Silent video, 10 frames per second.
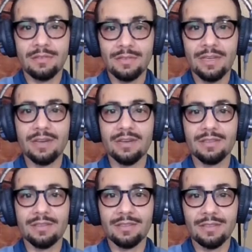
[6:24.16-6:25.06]

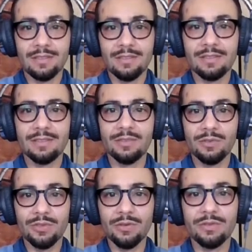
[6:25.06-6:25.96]

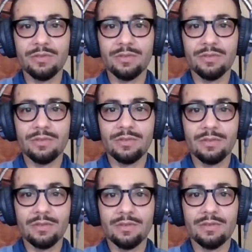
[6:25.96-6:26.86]

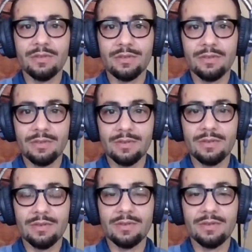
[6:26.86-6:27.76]

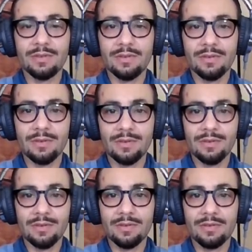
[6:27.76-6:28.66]

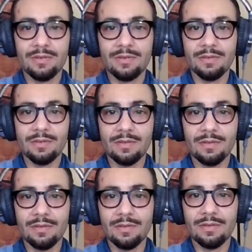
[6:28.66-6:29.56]

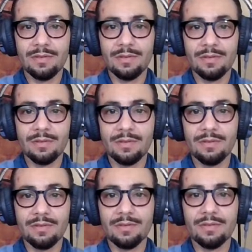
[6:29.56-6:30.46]

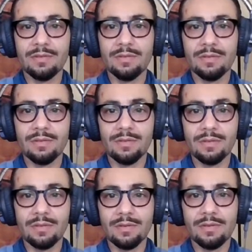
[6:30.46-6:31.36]

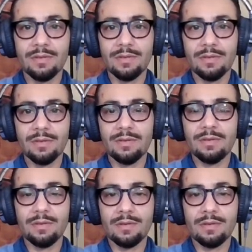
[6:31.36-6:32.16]
This person isn't speaking.